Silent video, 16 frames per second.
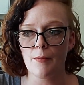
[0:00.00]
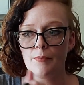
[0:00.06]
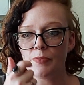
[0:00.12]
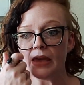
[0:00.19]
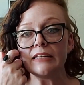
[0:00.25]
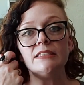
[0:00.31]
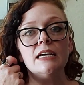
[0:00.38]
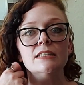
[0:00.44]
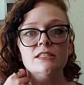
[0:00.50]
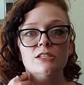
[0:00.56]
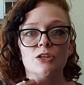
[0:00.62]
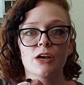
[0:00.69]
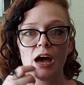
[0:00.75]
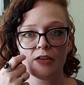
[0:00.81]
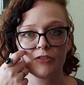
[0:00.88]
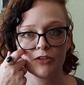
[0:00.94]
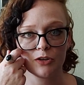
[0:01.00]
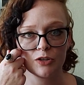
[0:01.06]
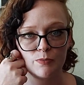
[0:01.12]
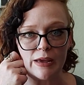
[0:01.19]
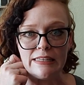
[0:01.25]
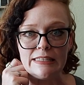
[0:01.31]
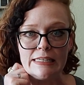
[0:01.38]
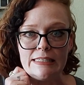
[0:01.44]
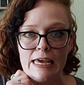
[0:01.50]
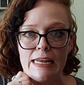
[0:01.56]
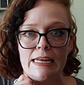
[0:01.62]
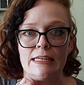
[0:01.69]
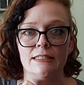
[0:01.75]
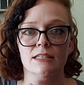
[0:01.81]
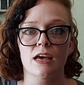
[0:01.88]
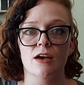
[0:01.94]
it does still cover those basic
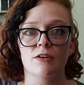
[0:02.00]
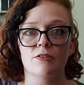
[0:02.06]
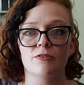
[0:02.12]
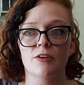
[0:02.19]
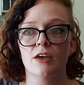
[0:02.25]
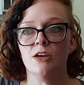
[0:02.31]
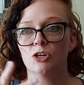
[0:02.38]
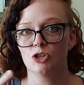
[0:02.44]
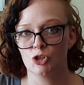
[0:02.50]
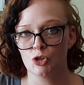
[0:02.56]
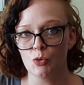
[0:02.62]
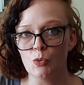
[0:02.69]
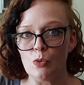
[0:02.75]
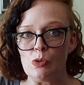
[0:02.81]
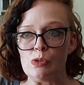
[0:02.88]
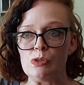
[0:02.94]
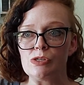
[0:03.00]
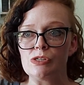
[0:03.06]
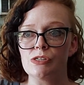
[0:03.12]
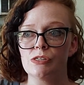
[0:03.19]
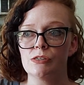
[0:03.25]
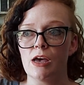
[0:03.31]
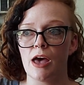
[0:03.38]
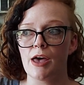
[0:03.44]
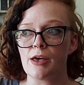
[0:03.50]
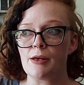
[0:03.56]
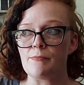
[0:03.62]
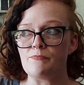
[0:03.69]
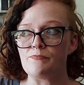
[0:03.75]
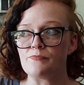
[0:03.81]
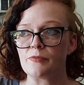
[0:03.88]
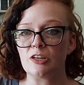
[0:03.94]
tenets of tools,
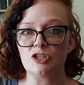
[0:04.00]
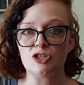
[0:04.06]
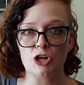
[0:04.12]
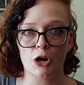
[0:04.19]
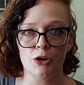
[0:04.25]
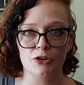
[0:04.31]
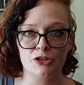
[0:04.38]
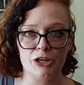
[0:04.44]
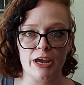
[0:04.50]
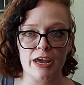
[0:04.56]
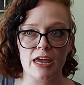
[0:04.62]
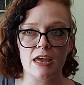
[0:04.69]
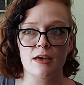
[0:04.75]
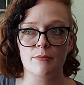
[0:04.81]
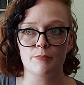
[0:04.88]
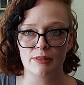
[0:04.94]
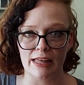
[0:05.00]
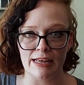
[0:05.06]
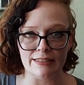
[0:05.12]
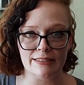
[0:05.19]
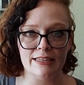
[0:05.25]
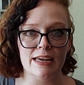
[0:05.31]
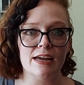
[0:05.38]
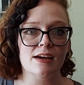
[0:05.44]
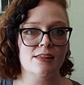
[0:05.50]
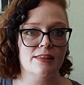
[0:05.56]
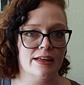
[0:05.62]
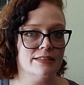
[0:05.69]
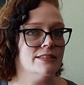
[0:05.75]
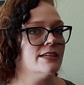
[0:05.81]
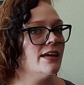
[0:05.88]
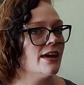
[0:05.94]
charging, blessing,
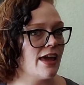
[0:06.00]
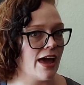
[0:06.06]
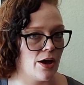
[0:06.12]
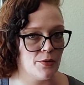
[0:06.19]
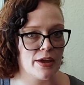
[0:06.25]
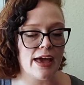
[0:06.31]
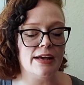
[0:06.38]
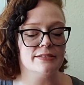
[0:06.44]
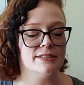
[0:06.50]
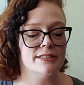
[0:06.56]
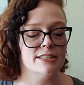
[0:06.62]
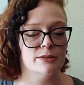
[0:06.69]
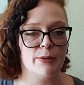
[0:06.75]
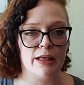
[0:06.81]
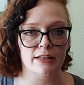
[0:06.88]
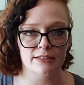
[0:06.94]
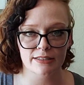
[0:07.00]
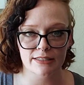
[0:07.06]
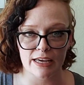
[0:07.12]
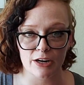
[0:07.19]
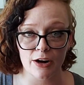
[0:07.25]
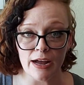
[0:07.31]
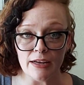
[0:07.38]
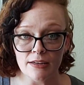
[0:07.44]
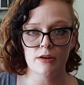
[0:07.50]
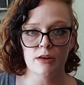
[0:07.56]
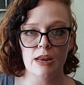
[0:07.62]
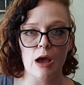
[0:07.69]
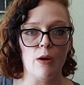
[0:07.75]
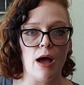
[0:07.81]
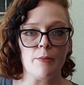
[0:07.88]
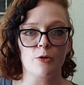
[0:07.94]
cleansing, how to cast a spell, etc.
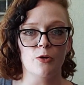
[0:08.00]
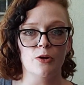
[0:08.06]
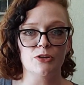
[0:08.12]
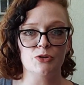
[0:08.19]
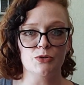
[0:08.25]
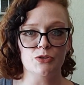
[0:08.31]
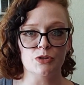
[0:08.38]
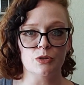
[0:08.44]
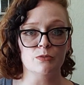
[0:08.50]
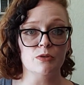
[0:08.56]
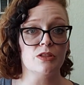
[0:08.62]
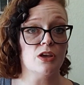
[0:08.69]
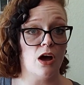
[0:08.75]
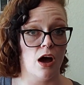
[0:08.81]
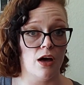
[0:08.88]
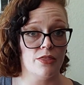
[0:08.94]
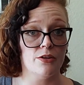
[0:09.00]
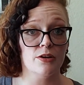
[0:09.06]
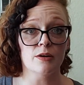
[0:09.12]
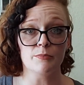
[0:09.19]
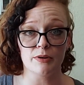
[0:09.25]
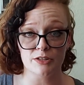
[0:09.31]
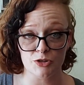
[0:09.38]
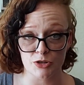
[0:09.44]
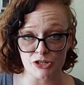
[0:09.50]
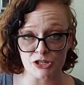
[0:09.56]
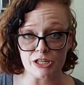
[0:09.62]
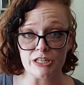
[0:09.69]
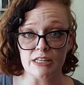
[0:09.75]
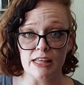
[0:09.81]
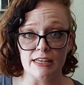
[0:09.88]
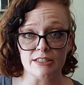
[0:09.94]
Now, I'm going to assume that the author, Patricia
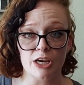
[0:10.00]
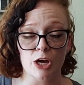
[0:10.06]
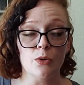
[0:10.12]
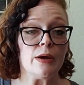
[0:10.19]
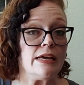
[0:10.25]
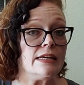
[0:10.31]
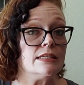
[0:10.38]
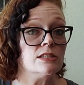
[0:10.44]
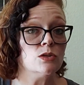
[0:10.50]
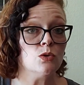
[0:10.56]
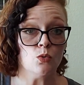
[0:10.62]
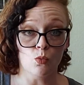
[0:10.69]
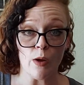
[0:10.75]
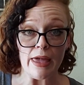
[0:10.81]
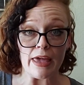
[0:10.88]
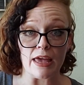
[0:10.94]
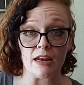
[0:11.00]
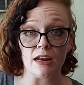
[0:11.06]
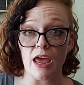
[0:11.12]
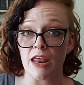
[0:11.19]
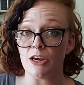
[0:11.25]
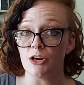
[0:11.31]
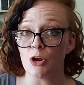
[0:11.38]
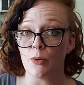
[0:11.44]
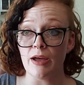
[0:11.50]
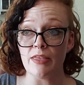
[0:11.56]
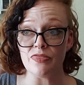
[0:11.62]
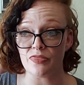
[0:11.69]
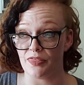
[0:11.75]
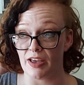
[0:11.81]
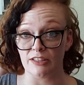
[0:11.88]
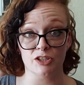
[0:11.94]
Telesco, is Wiccan, and you know what?
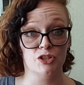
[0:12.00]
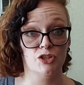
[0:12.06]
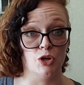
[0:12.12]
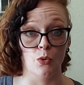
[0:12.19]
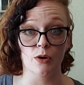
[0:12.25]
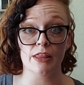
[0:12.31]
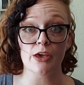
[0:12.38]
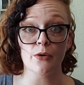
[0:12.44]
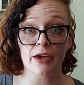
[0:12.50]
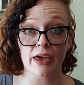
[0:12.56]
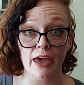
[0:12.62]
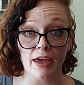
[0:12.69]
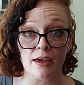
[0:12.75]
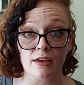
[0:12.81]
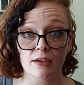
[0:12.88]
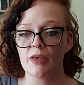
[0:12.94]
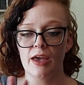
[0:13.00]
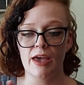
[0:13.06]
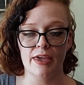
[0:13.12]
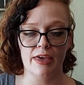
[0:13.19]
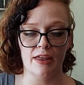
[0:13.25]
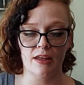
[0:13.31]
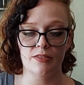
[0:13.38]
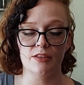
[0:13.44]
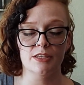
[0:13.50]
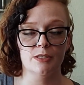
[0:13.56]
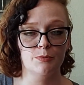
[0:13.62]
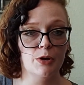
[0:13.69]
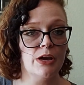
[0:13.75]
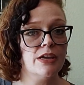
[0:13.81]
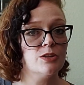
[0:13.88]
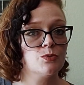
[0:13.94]
That's totally okay. I get it. This
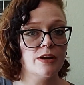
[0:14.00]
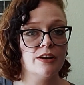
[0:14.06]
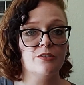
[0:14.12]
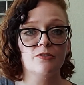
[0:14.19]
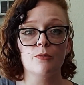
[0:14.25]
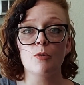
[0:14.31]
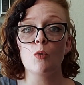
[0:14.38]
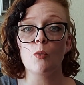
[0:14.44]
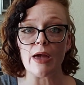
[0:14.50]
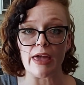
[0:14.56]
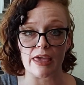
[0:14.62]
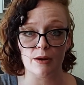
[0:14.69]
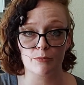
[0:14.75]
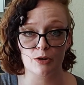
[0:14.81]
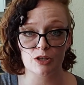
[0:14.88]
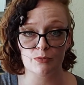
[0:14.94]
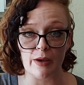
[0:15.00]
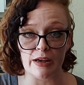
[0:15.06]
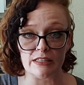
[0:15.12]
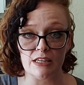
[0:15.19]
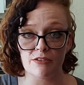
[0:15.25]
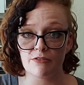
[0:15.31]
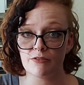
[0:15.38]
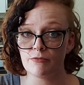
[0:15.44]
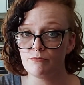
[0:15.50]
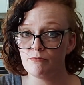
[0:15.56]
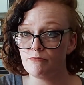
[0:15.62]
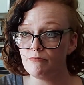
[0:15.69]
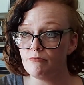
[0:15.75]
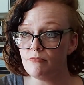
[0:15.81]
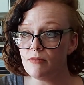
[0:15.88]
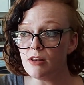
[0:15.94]
book is written from a Wiccan perspective.
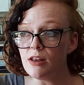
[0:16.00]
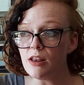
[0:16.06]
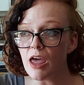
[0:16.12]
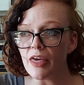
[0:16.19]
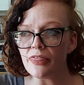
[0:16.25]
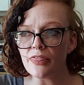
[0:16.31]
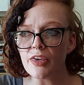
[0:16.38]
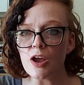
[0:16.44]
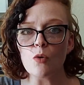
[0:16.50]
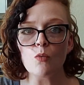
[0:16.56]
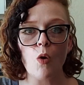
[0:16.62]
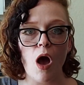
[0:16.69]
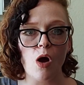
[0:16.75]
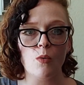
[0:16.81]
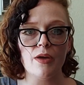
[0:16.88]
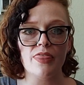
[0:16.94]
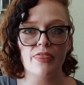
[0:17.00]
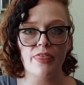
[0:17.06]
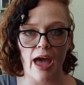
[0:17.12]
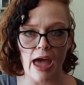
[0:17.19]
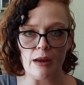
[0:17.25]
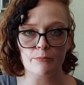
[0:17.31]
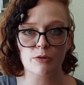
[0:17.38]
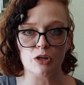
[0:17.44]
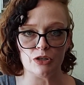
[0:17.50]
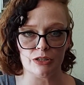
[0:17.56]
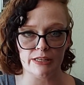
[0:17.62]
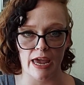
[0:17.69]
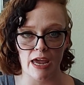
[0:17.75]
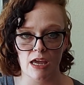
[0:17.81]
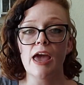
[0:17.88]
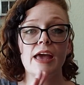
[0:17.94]
Nothing wrong with that per se.
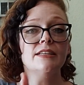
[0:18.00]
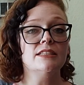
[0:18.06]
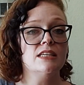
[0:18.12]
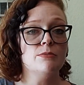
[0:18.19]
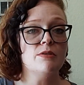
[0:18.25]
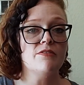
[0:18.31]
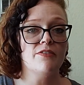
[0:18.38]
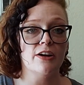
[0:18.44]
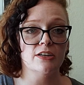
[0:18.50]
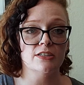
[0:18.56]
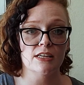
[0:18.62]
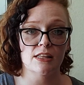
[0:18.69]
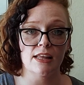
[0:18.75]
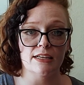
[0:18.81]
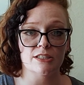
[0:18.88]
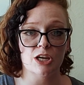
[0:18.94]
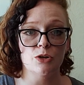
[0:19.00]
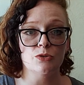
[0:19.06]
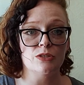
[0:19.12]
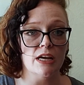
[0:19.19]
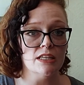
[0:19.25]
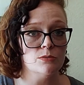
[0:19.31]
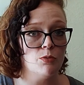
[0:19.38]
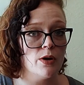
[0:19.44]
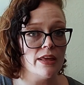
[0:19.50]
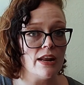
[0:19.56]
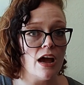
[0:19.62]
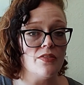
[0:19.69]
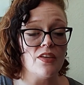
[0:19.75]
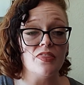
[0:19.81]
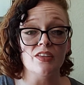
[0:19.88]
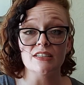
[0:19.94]
And to be fair, Telesco does point
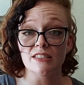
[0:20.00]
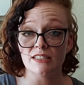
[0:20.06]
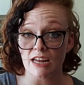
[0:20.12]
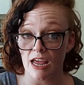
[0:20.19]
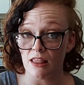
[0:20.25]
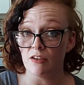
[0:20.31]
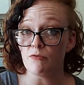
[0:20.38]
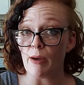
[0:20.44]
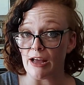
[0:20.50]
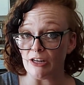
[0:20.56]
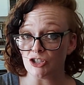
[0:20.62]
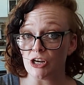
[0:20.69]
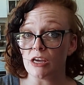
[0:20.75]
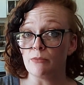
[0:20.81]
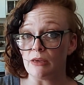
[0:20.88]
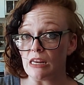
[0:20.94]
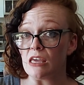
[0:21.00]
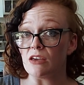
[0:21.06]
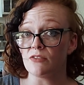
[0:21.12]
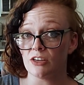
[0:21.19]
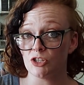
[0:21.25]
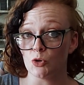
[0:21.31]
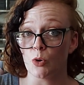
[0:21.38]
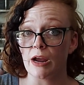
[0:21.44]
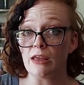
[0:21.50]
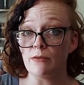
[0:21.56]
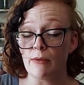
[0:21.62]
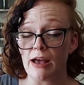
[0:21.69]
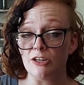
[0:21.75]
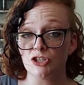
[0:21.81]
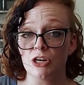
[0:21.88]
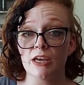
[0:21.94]
out that this style of magic, meaning Victorian
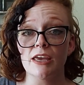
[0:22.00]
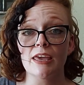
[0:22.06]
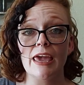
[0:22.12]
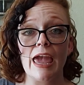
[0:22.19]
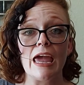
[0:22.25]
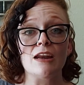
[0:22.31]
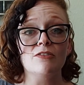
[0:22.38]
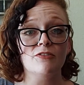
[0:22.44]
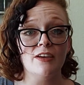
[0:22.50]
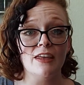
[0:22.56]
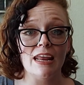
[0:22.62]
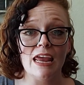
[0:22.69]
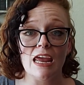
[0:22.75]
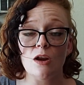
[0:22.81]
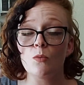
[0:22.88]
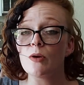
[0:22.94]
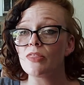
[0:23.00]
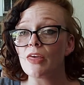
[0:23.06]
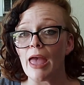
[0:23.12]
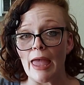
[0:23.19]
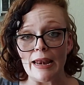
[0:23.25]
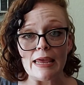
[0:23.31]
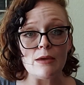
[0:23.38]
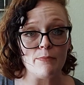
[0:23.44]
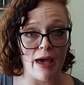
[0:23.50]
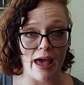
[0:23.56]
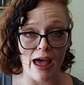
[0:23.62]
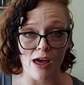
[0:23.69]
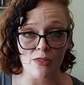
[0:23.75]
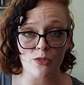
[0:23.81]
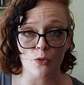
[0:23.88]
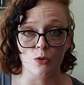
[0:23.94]
magic, can fit in with any
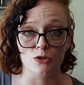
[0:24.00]
path or